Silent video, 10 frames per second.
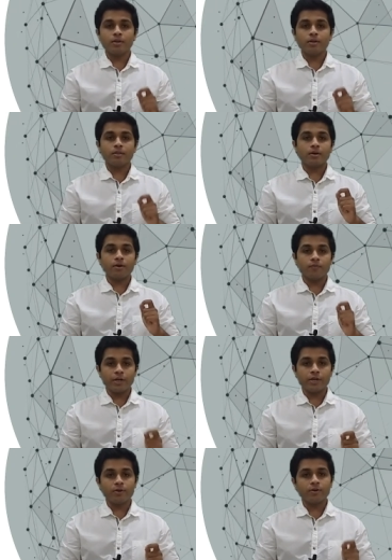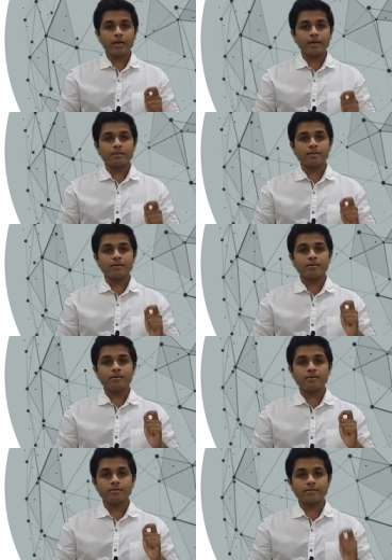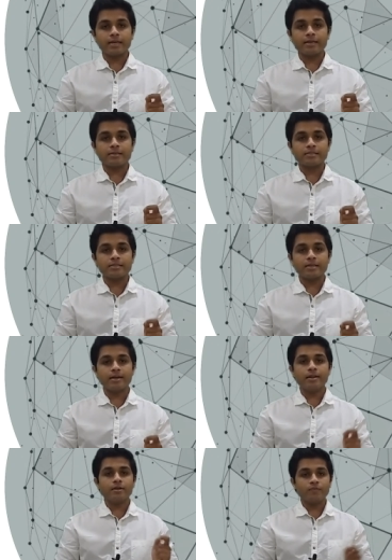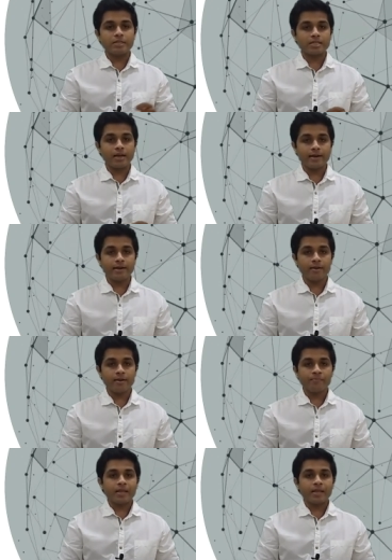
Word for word: the window at the sender side will slide